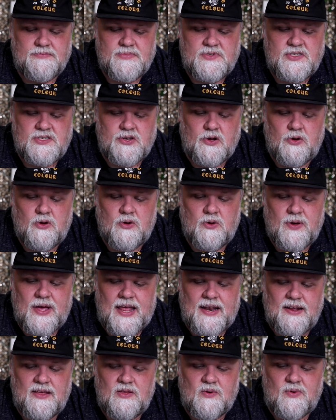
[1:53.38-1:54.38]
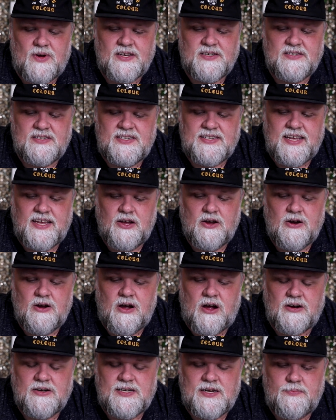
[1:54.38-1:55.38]
So any of the ones here
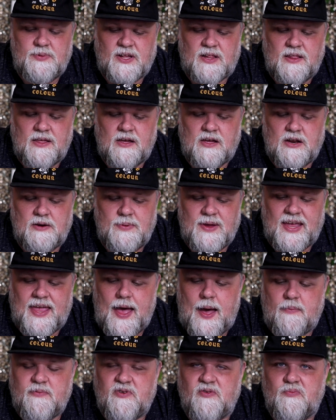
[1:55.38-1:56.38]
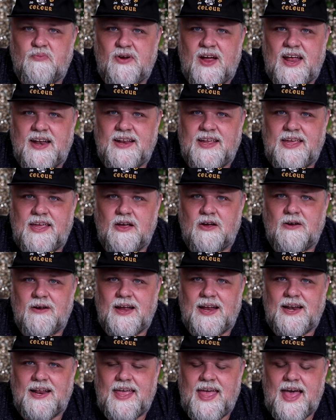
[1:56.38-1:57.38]
are typically going to be captive bred here
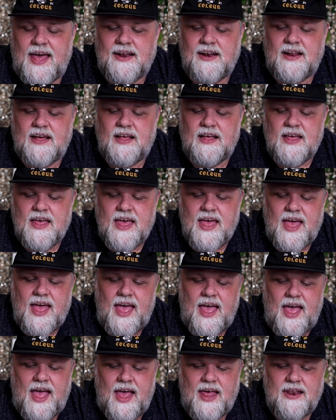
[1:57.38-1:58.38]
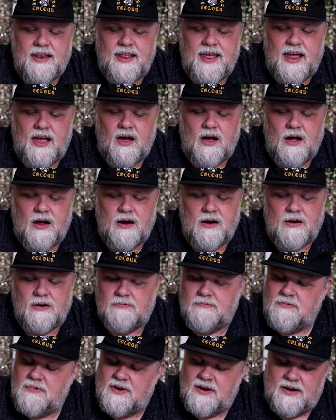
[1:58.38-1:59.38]
in Canada, and they
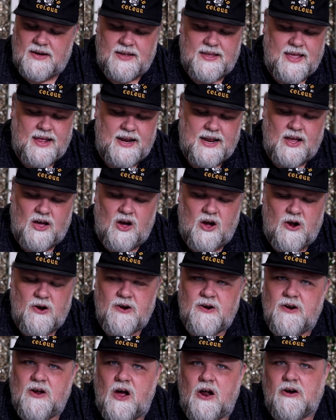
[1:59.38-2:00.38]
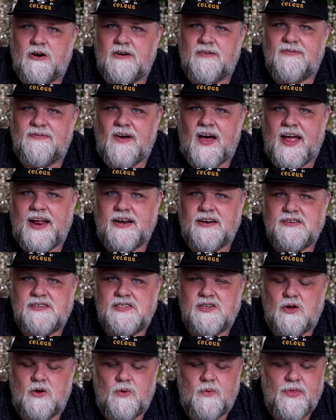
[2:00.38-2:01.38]
are getting harder and harder to find.
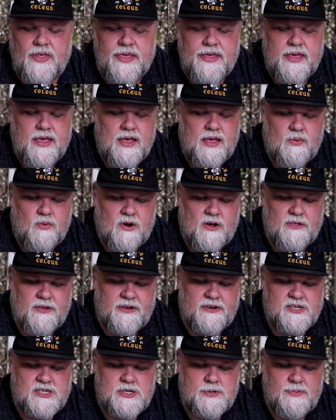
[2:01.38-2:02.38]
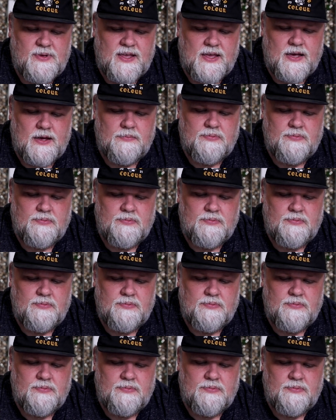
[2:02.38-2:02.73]
So where there used to be